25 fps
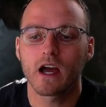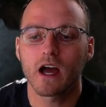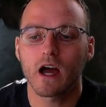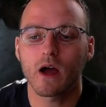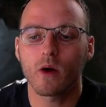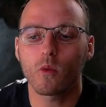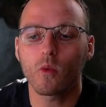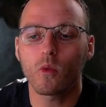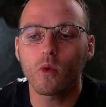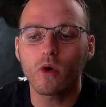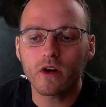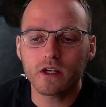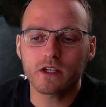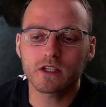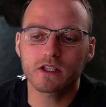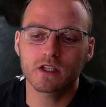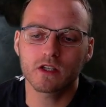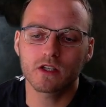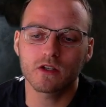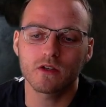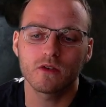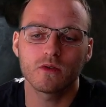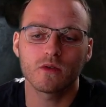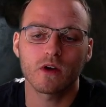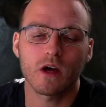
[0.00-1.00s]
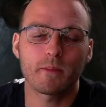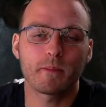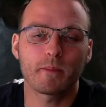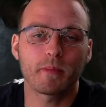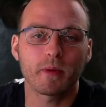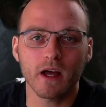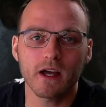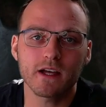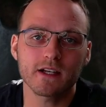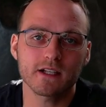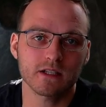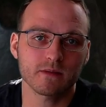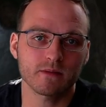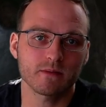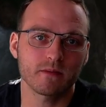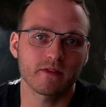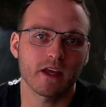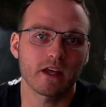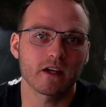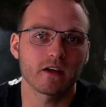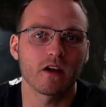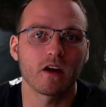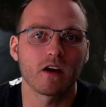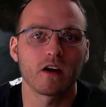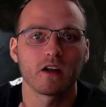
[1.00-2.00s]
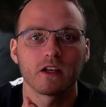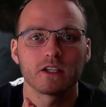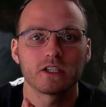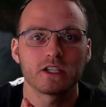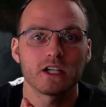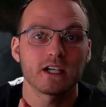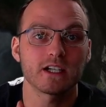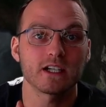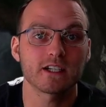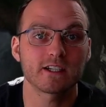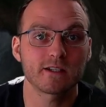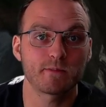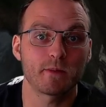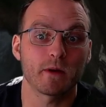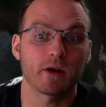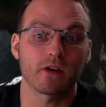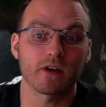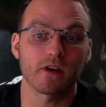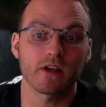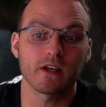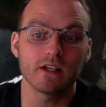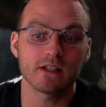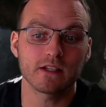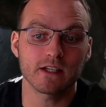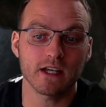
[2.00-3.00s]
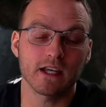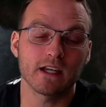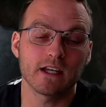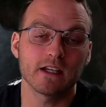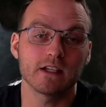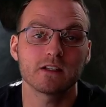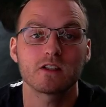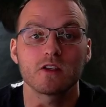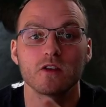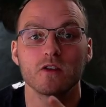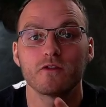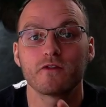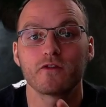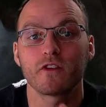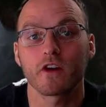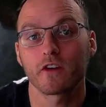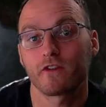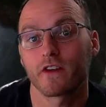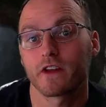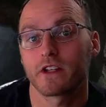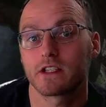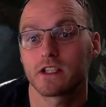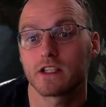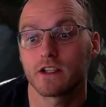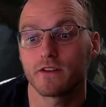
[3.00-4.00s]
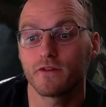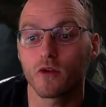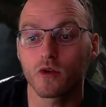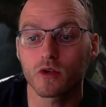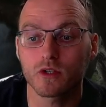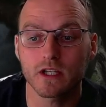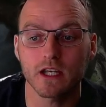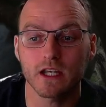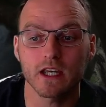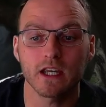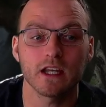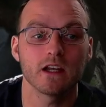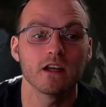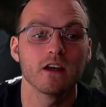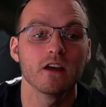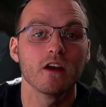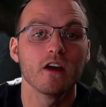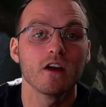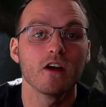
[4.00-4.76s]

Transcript: I wanted to apply some of that knowledge and experience into Final Fantasy XIV